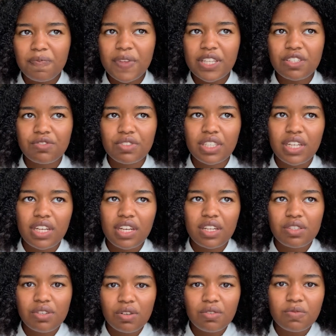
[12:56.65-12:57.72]
that's reading
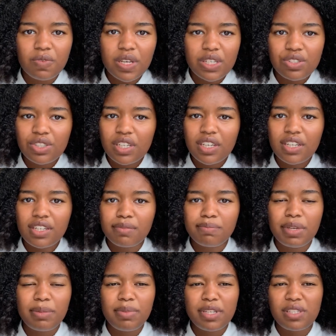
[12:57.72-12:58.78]
adult fiction and
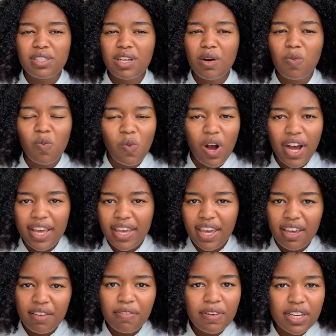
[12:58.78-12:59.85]
maybe some
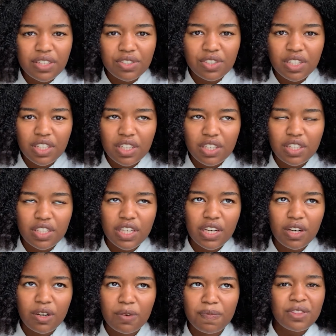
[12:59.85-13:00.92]
YA fiction, you
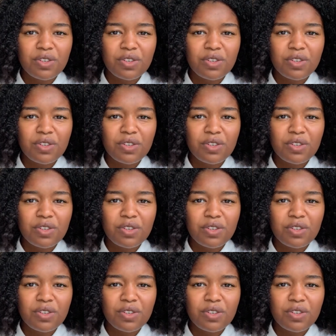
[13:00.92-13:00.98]
know?